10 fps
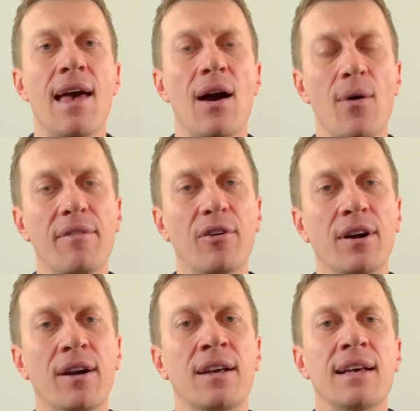
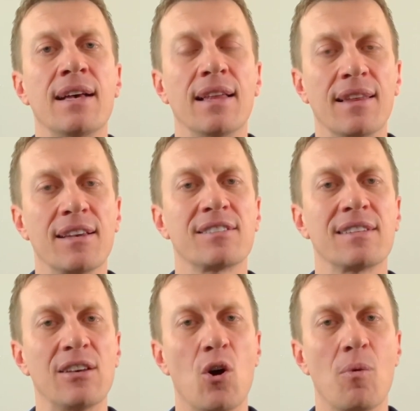However, unless
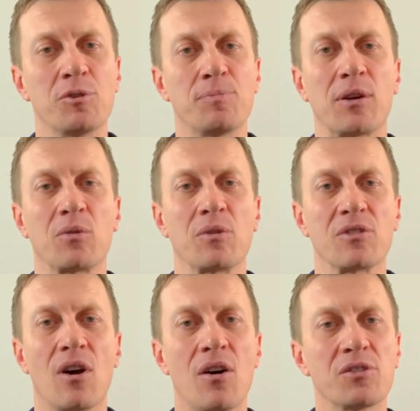the home inspector
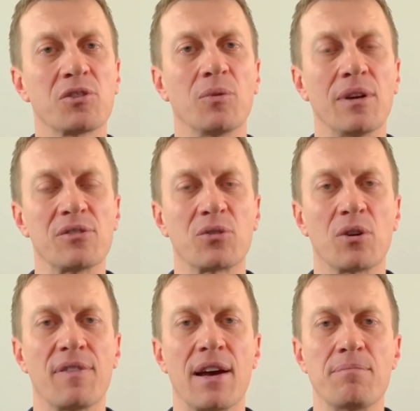is also a
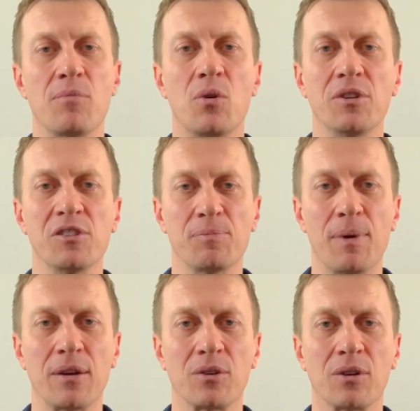certified mold
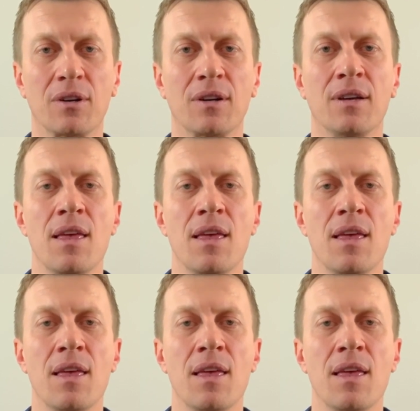inspector,